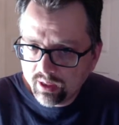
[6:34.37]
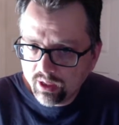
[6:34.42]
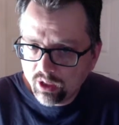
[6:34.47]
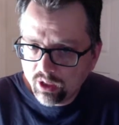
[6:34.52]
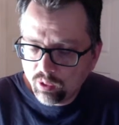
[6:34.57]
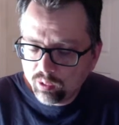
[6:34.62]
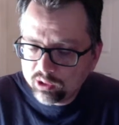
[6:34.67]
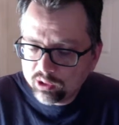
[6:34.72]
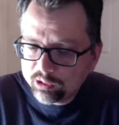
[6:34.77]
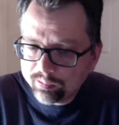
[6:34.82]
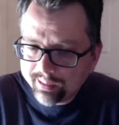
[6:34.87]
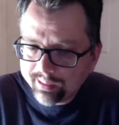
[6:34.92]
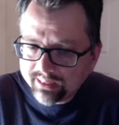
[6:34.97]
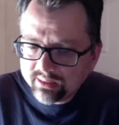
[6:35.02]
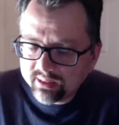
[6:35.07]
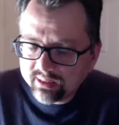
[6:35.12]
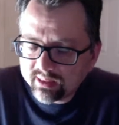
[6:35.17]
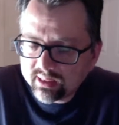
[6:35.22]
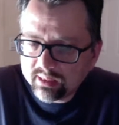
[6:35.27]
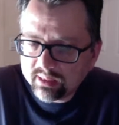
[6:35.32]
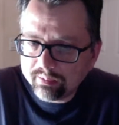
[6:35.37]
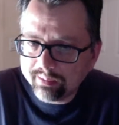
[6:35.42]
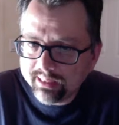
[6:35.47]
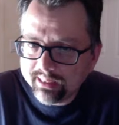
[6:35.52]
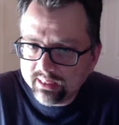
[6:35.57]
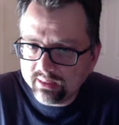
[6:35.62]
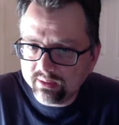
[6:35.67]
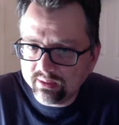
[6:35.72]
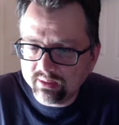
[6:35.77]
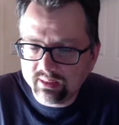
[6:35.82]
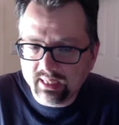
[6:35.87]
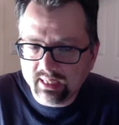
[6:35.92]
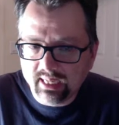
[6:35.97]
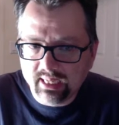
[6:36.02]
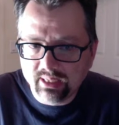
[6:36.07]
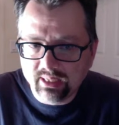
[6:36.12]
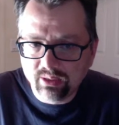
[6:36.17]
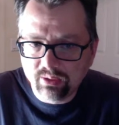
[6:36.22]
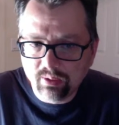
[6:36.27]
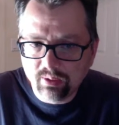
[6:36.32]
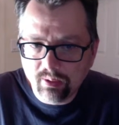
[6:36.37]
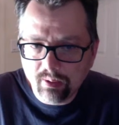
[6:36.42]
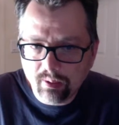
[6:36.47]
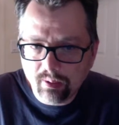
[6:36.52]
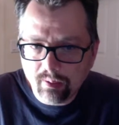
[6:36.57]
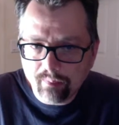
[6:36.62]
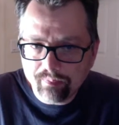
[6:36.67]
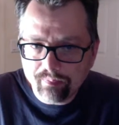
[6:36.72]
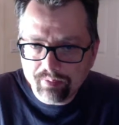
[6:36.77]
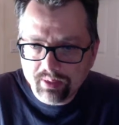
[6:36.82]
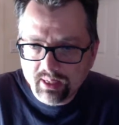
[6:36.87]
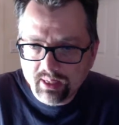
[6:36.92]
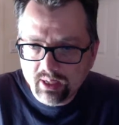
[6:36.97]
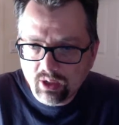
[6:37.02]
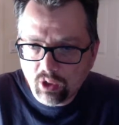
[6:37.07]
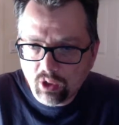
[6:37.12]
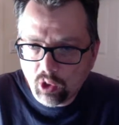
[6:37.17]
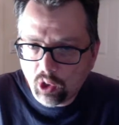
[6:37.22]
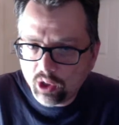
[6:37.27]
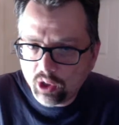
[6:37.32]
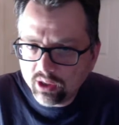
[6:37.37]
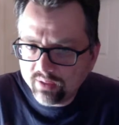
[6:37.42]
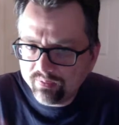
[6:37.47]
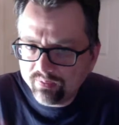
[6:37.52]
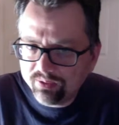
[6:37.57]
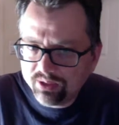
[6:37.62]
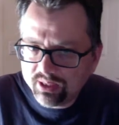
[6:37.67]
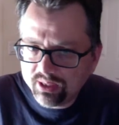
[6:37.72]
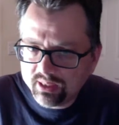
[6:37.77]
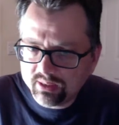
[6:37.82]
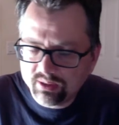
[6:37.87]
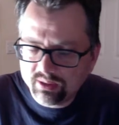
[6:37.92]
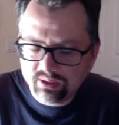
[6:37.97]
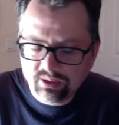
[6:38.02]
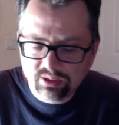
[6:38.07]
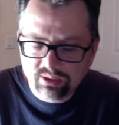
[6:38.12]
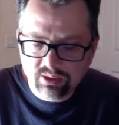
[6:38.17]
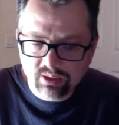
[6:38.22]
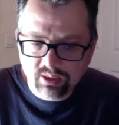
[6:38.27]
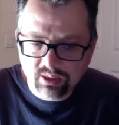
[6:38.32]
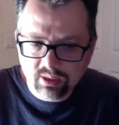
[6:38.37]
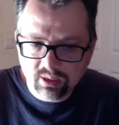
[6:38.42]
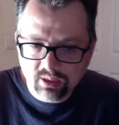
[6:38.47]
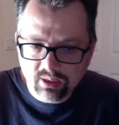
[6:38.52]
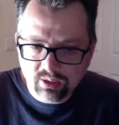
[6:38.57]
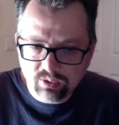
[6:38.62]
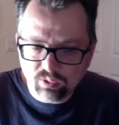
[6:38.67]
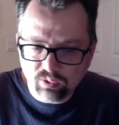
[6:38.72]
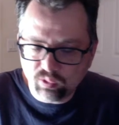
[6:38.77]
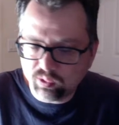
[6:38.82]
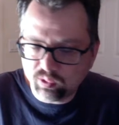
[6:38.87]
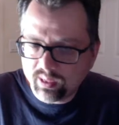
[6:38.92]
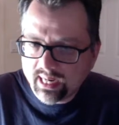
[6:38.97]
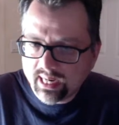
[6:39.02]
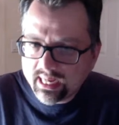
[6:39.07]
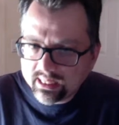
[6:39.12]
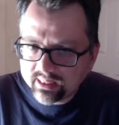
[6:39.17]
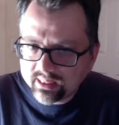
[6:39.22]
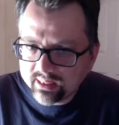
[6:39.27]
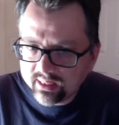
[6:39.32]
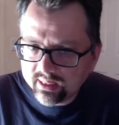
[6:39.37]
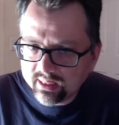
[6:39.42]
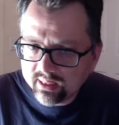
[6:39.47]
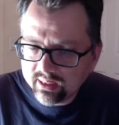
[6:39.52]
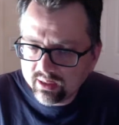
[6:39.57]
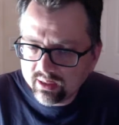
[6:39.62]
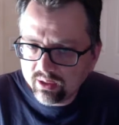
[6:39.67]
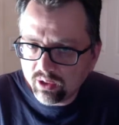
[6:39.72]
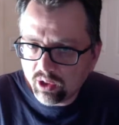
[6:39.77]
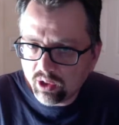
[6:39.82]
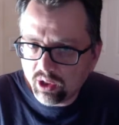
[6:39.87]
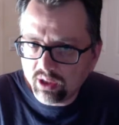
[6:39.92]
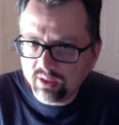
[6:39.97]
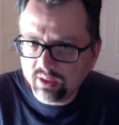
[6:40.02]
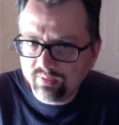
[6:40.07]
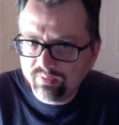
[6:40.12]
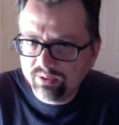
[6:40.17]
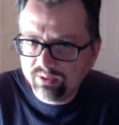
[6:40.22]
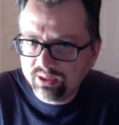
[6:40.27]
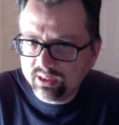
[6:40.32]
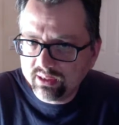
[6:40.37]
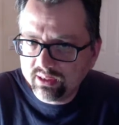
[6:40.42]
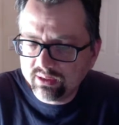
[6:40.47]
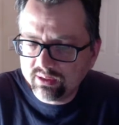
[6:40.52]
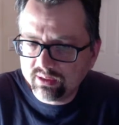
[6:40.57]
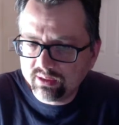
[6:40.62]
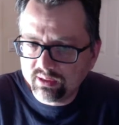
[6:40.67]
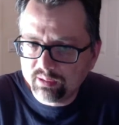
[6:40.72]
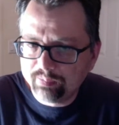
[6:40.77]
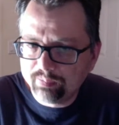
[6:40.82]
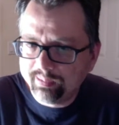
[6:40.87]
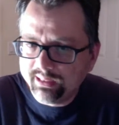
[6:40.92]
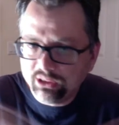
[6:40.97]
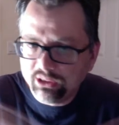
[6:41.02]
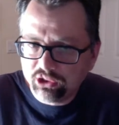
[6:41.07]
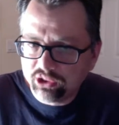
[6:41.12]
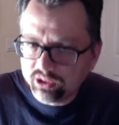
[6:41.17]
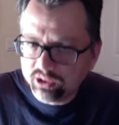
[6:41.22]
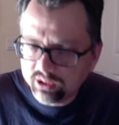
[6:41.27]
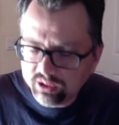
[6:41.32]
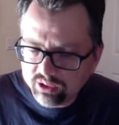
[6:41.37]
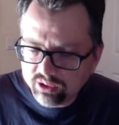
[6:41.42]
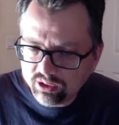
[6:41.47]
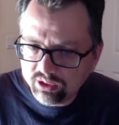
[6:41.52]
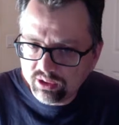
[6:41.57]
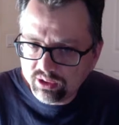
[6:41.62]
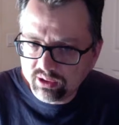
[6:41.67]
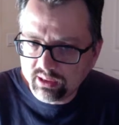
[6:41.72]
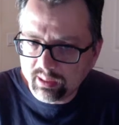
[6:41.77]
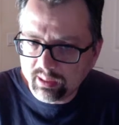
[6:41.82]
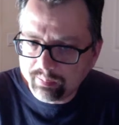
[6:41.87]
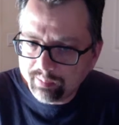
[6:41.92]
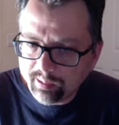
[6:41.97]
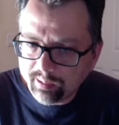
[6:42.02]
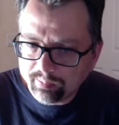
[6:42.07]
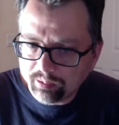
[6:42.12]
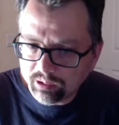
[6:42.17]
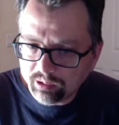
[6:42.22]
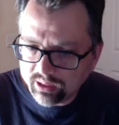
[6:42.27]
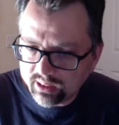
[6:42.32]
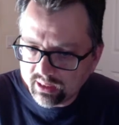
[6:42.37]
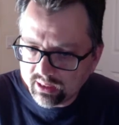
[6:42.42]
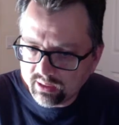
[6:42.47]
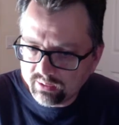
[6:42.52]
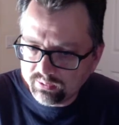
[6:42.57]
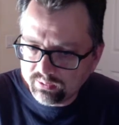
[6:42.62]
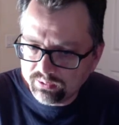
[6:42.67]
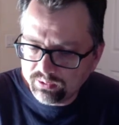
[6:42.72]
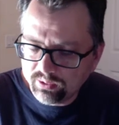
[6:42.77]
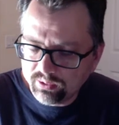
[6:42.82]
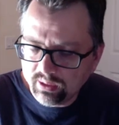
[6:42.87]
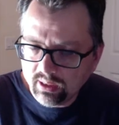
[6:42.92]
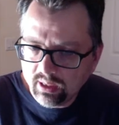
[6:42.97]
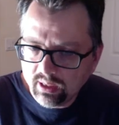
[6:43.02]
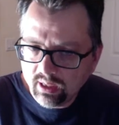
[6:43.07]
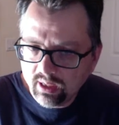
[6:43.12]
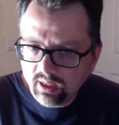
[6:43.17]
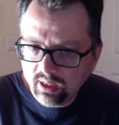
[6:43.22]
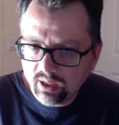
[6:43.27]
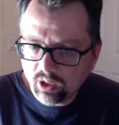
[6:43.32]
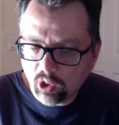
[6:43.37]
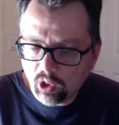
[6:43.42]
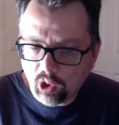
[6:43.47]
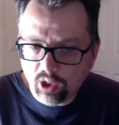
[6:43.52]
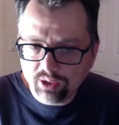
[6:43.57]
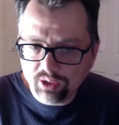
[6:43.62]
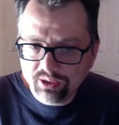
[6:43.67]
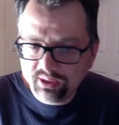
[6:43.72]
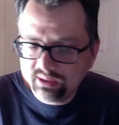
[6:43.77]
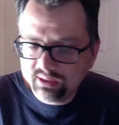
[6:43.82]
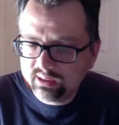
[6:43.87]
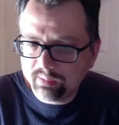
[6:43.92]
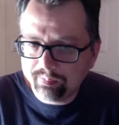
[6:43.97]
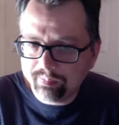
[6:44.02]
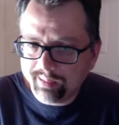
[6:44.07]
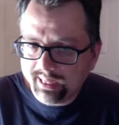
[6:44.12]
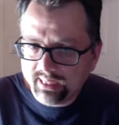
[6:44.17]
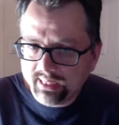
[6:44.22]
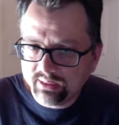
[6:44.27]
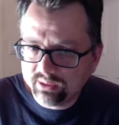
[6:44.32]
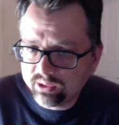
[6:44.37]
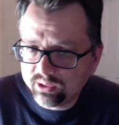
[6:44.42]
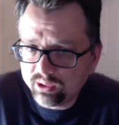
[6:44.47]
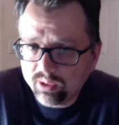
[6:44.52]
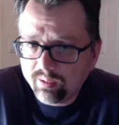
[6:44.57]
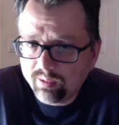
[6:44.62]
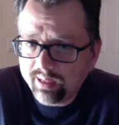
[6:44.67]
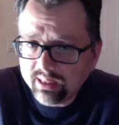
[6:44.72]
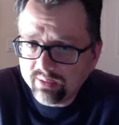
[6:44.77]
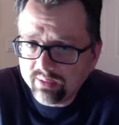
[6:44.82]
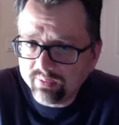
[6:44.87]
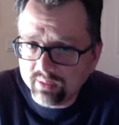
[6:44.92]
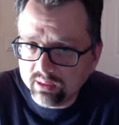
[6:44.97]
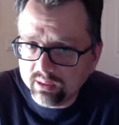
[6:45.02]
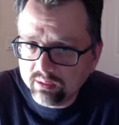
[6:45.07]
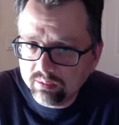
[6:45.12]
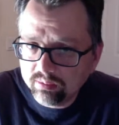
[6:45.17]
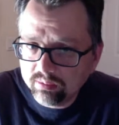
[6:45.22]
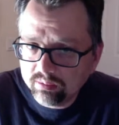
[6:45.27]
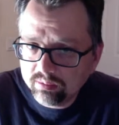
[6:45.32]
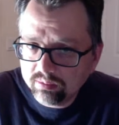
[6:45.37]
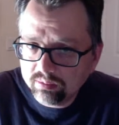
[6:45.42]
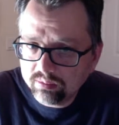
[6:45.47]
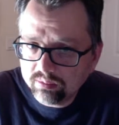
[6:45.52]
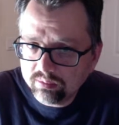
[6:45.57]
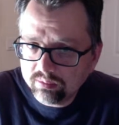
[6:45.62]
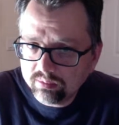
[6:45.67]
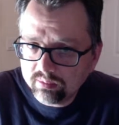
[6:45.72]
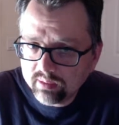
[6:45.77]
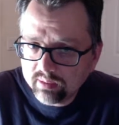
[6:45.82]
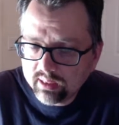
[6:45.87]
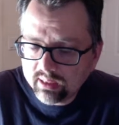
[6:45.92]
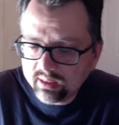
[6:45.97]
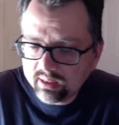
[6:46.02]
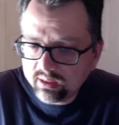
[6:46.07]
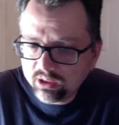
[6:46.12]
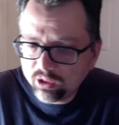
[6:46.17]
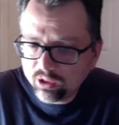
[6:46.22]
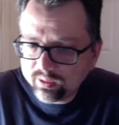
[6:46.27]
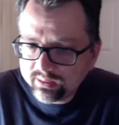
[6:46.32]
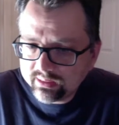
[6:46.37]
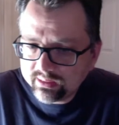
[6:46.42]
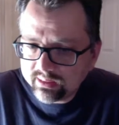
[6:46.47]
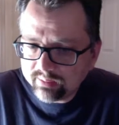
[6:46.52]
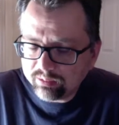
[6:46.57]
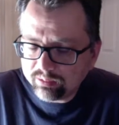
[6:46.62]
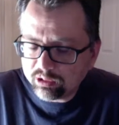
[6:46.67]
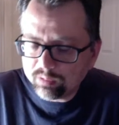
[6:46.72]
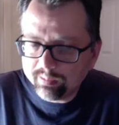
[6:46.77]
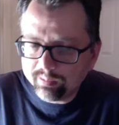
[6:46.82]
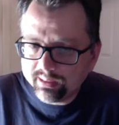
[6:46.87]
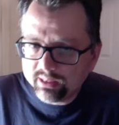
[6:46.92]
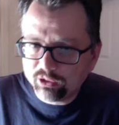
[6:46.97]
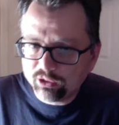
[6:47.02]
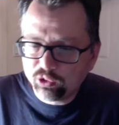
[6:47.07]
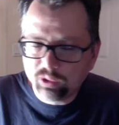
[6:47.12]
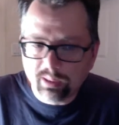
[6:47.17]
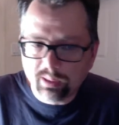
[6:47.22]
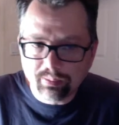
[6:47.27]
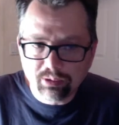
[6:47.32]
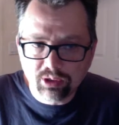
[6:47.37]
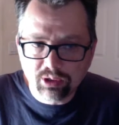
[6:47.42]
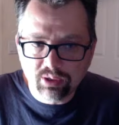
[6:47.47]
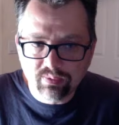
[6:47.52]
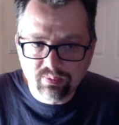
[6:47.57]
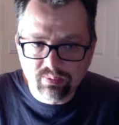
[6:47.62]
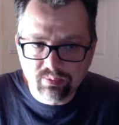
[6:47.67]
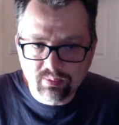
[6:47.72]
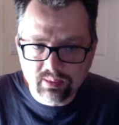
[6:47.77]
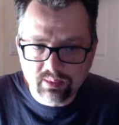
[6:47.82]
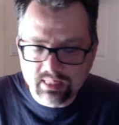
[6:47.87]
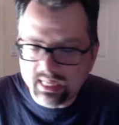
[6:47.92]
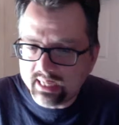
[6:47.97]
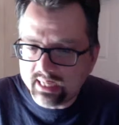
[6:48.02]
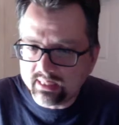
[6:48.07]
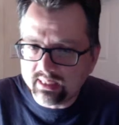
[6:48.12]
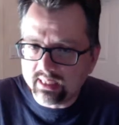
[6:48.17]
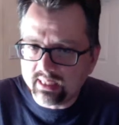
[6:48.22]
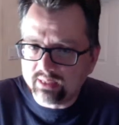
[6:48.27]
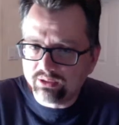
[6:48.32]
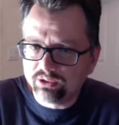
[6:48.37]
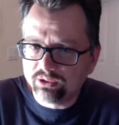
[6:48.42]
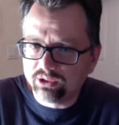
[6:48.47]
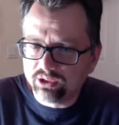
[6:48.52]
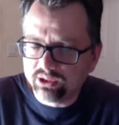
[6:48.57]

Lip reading: Which basically means that all of this rallying, all of this speeches that people give, all these debates, they're irrelevant. It seems to me that Trump could have got on the